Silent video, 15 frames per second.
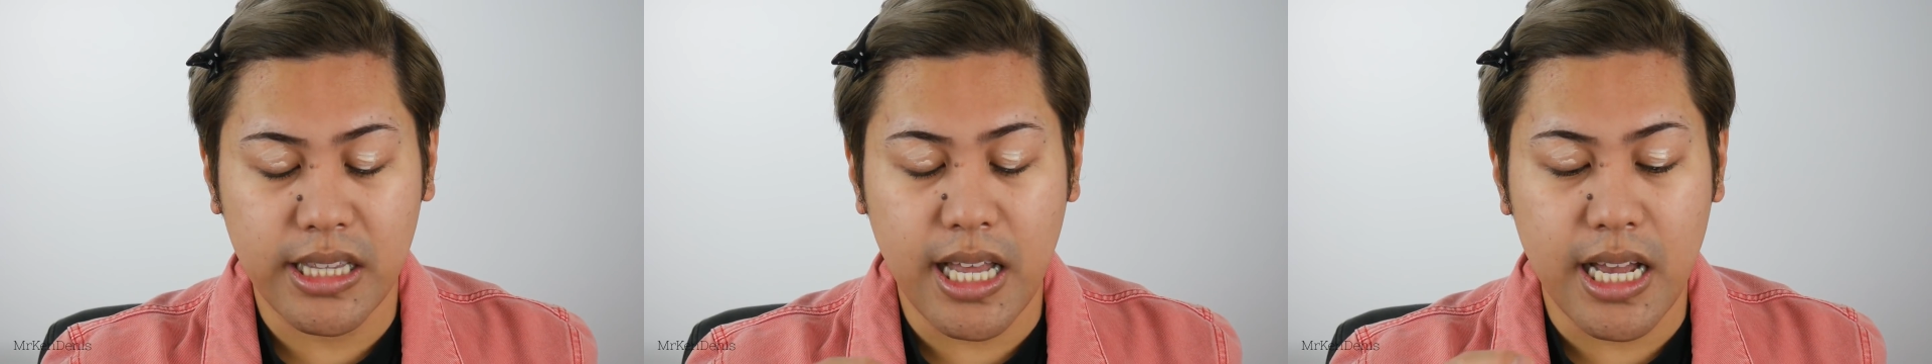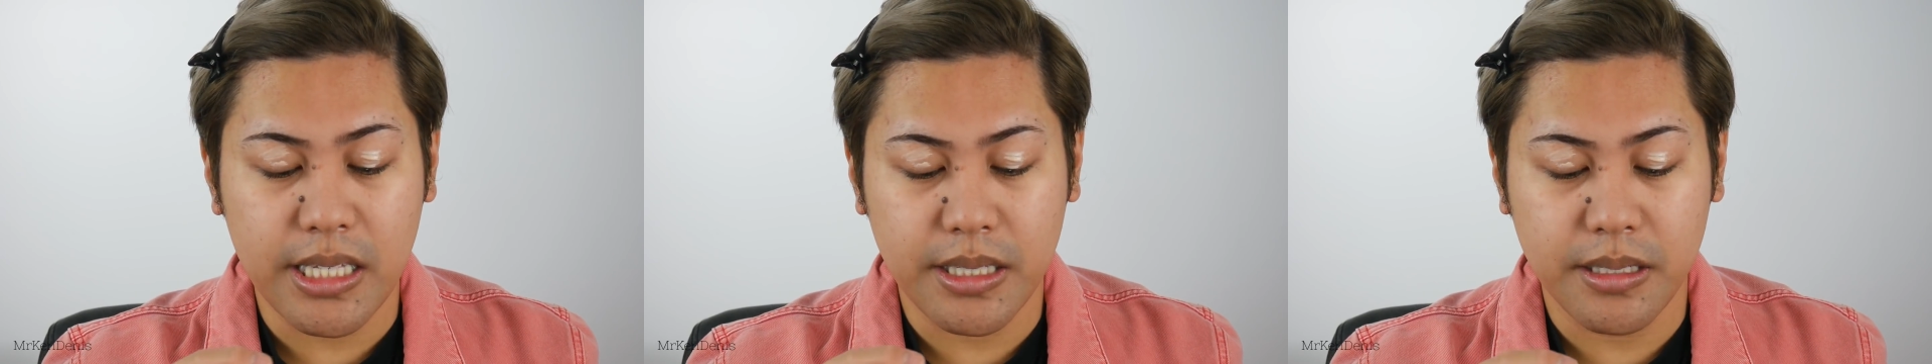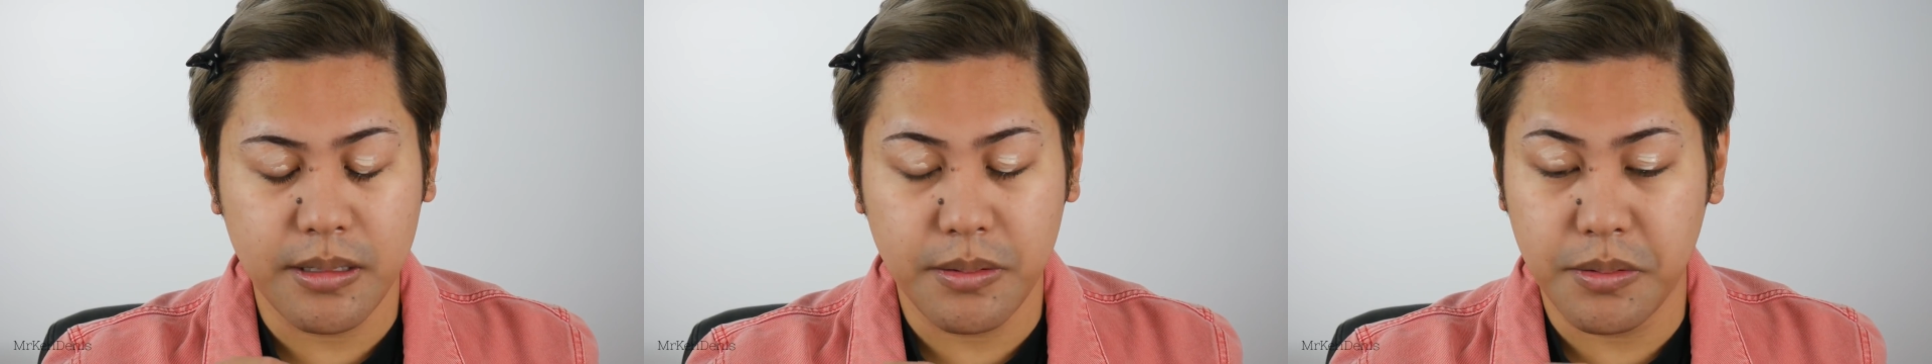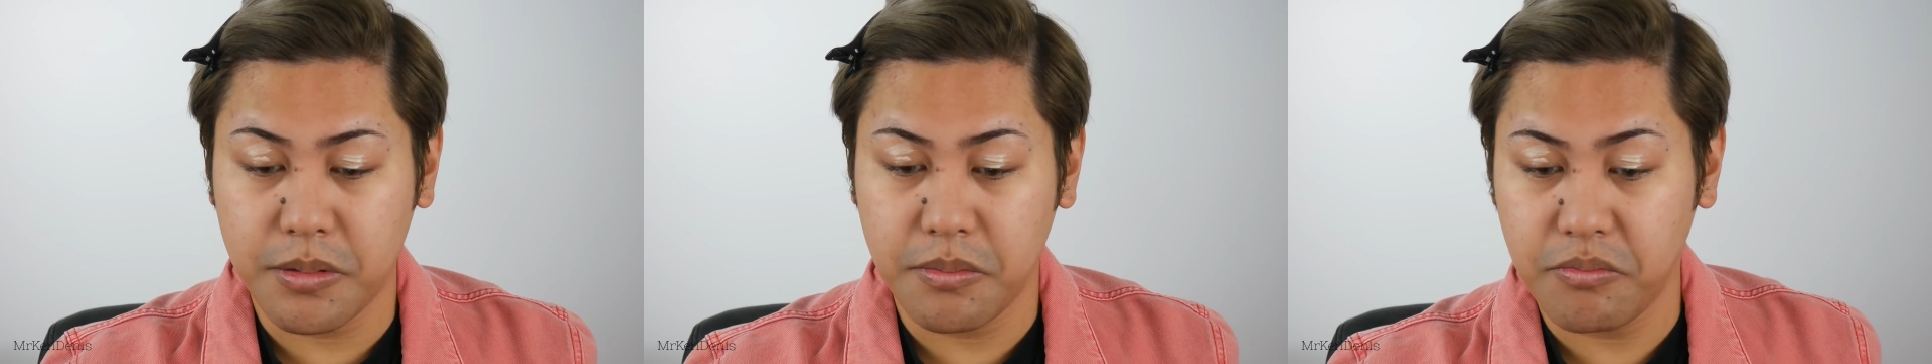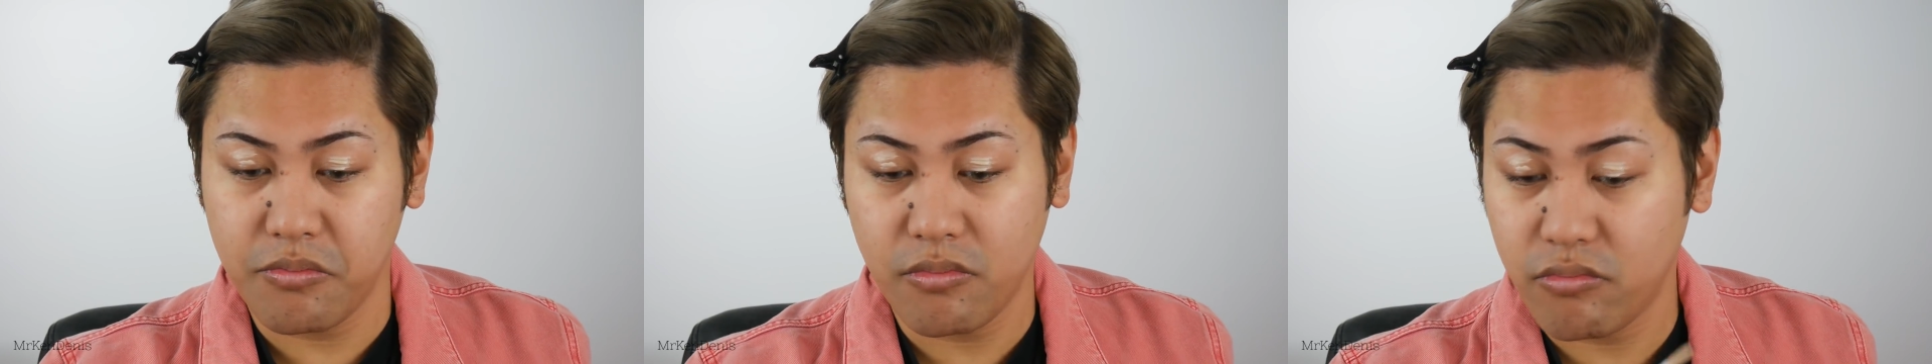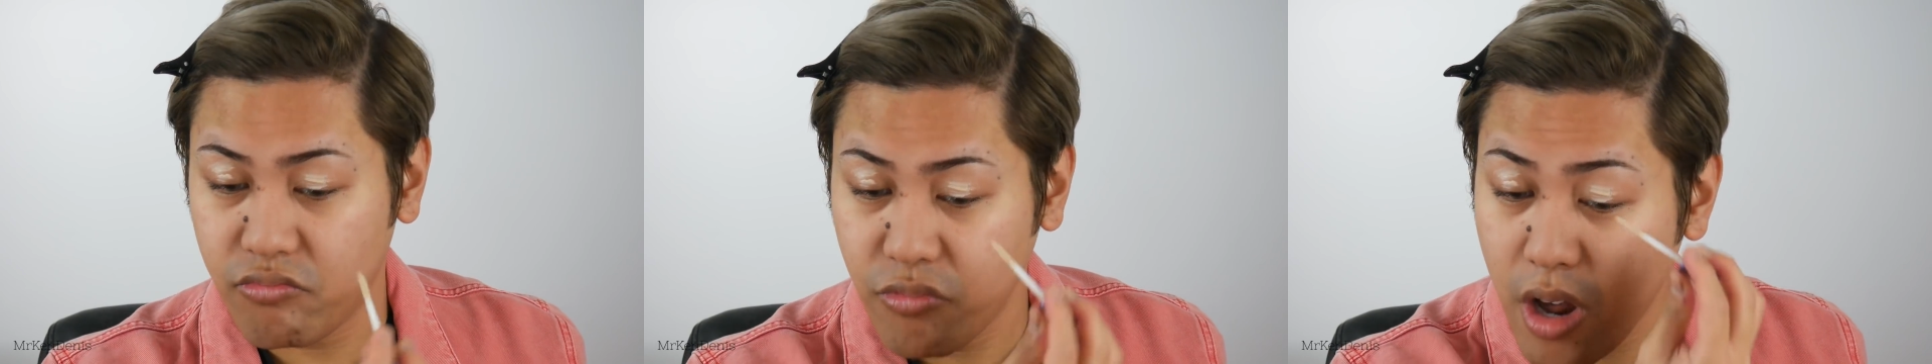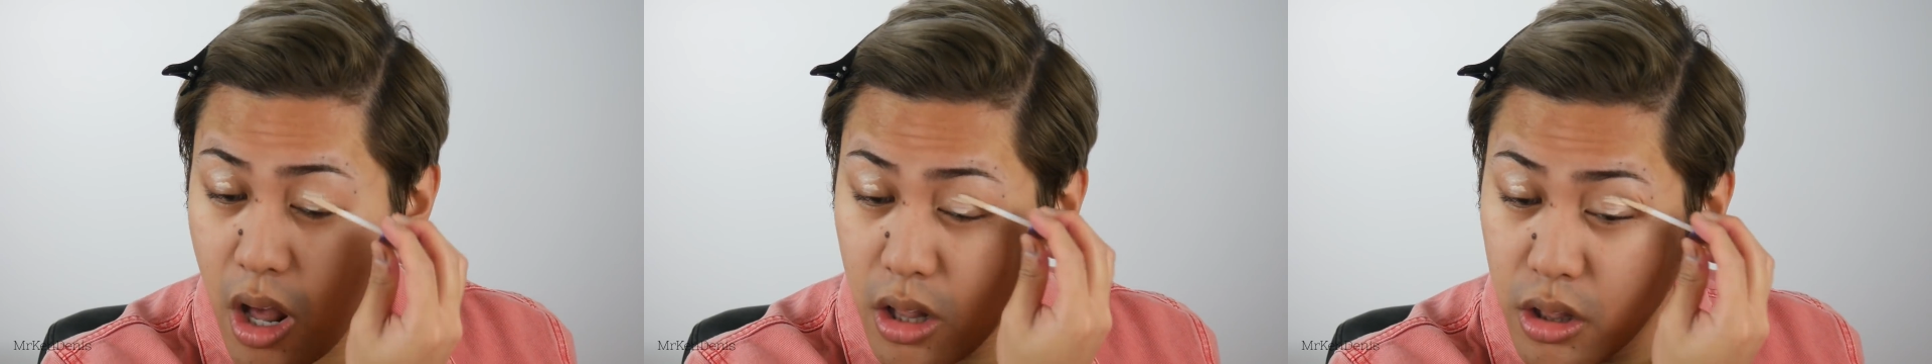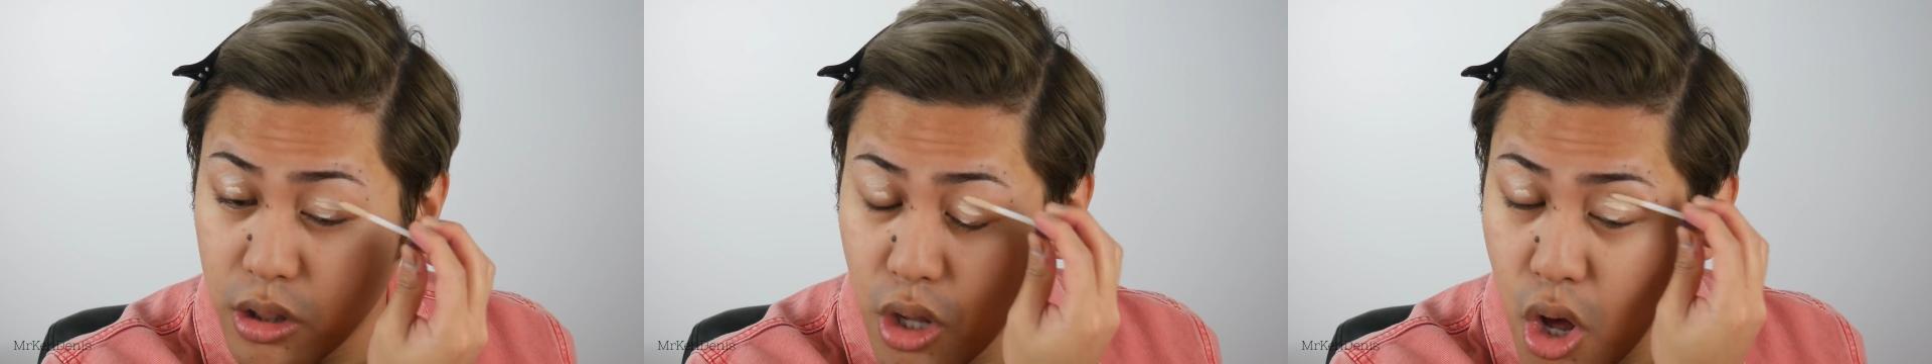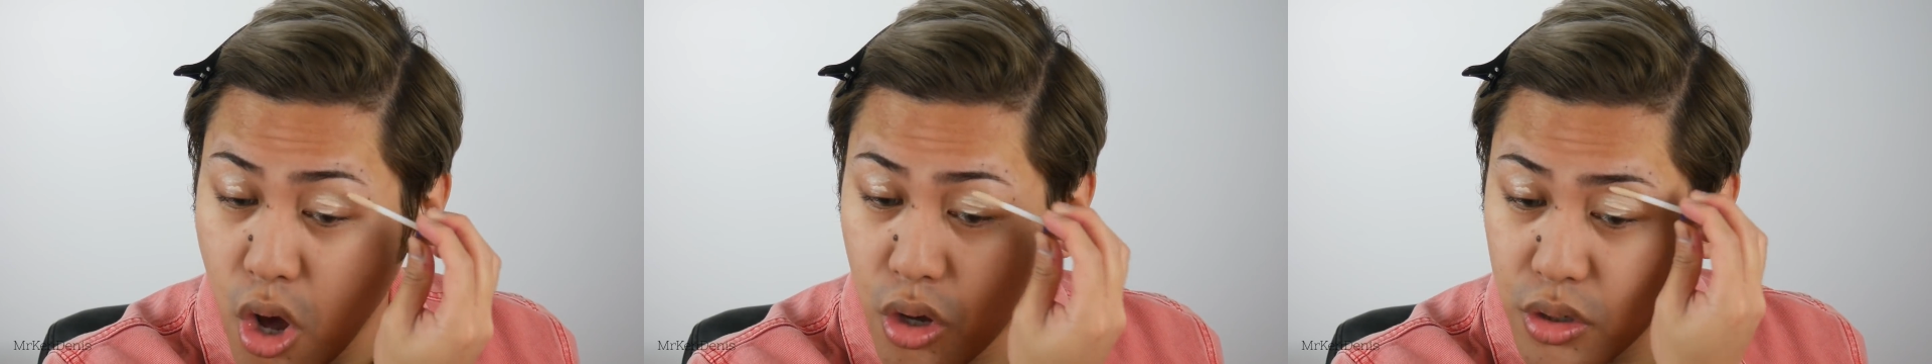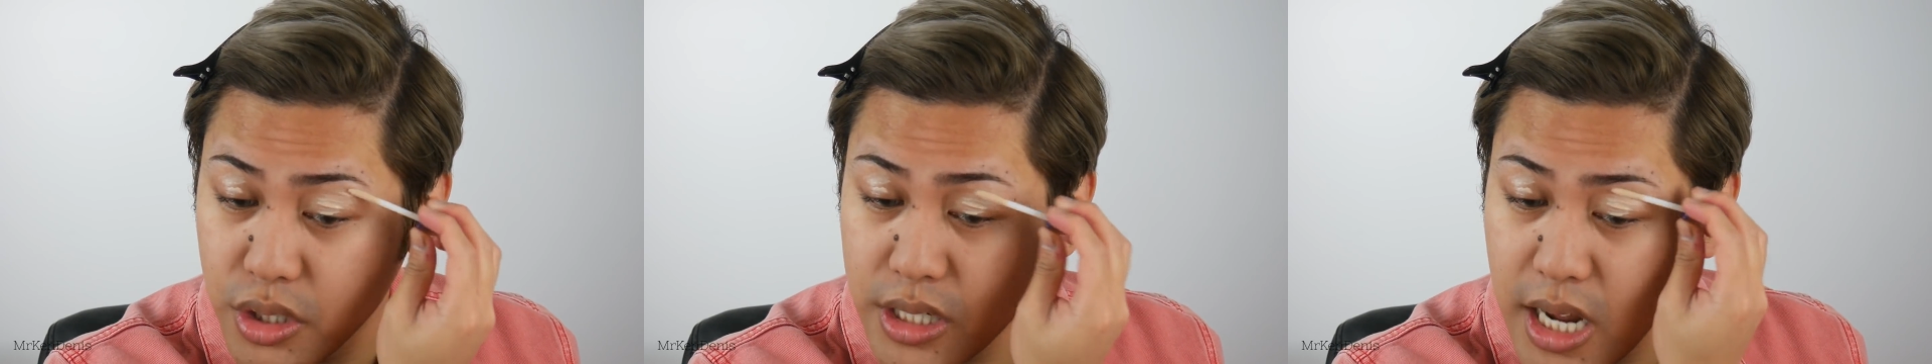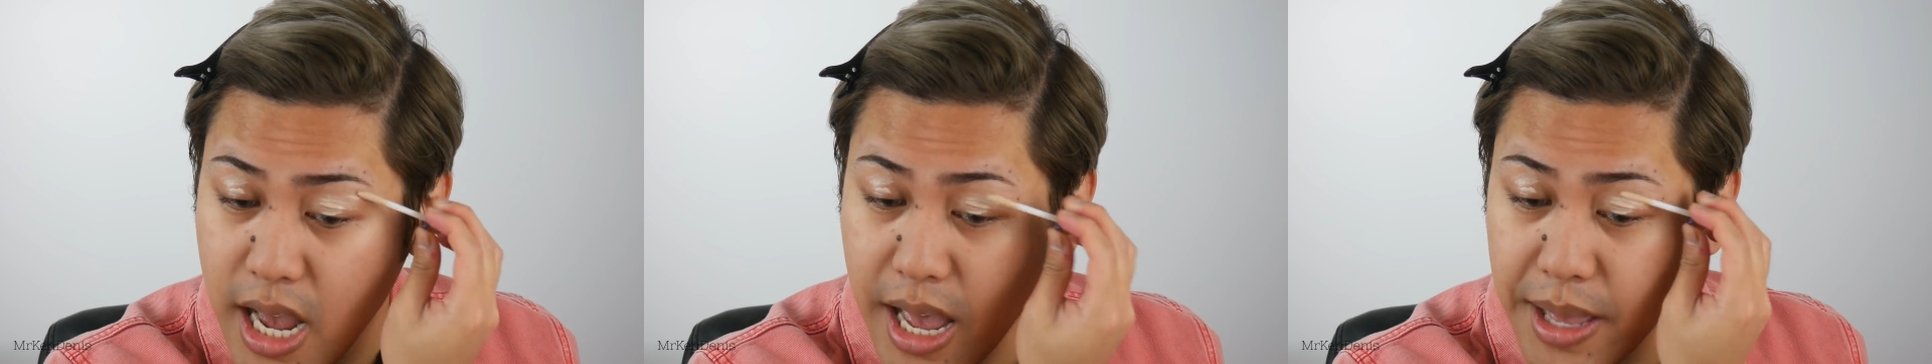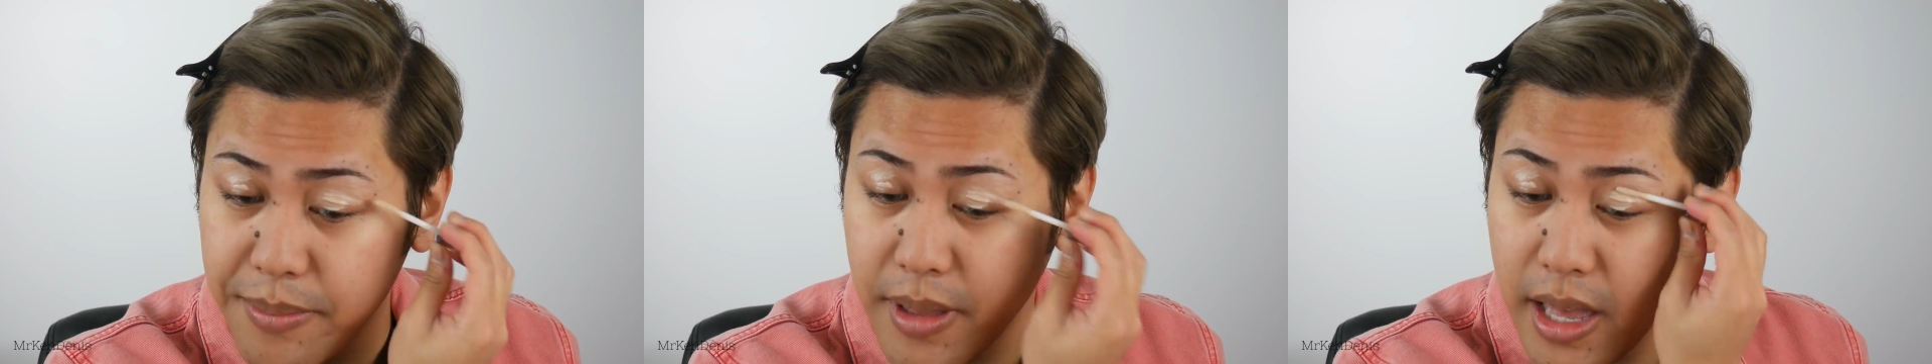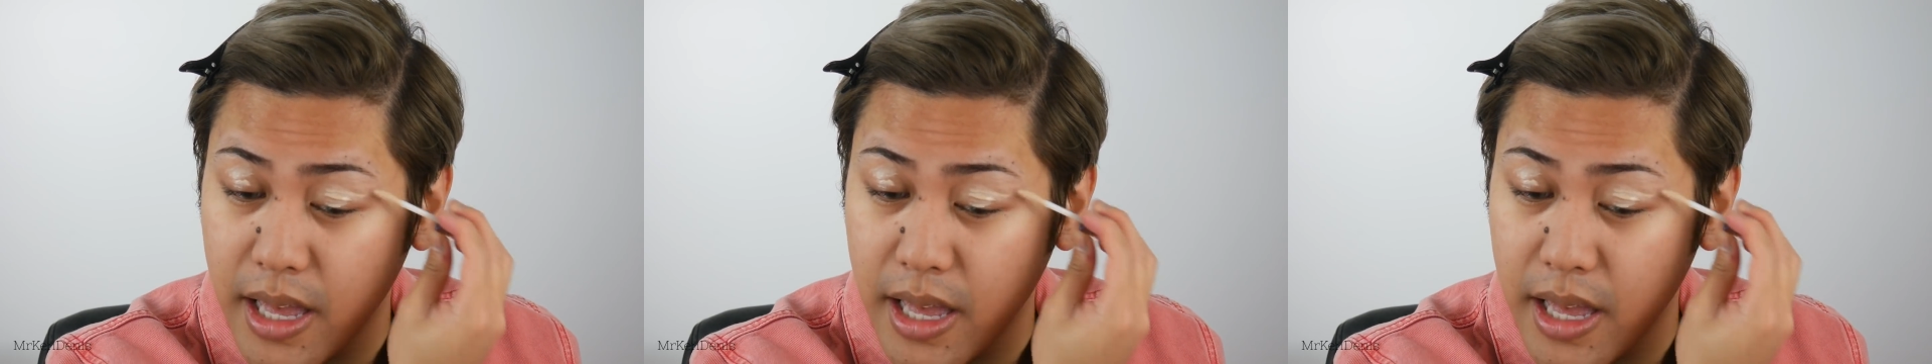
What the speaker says: lasted a long time.